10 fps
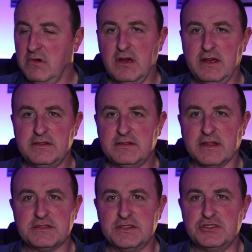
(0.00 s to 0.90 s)
it
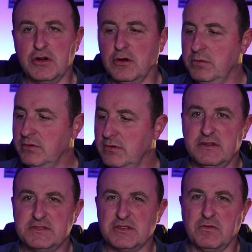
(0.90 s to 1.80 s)
does the job.
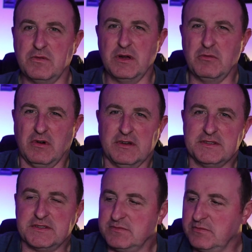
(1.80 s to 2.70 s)
Software
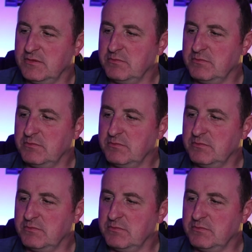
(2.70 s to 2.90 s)
wise,